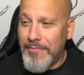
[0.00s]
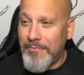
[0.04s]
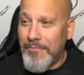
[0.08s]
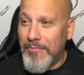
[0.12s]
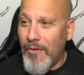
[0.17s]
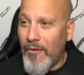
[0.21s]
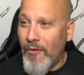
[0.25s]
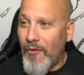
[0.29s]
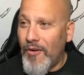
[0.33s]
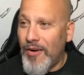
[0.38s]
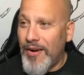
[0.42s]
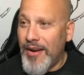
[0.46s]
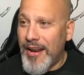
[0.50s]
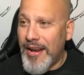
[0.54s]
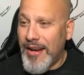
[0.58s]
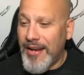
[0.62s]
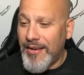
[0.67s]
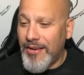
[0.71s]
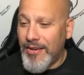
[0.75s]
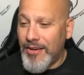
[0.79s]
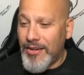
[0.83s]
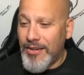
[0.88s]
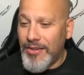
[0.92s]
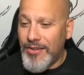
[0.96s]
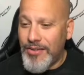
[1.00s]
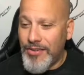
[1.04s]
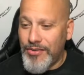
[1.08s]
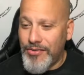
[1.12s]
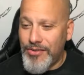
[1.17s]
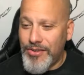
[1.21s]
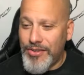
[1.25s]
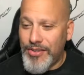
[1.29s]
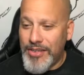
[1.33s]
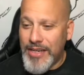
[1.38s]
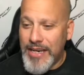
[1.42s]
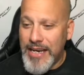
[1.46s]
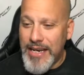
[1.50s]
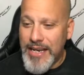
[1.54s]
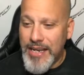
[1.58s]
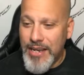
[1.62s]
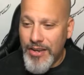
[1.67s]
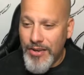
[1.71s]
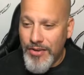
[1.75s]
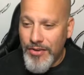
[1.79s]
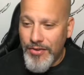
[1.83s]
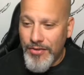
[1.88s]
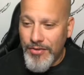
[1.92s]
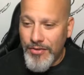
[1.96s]
morning. Good to see
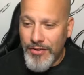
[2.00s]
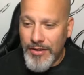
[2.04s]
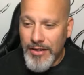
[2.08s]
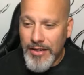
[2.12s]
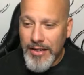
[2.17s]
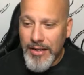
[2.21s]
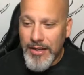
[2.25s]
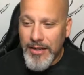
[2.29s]
you.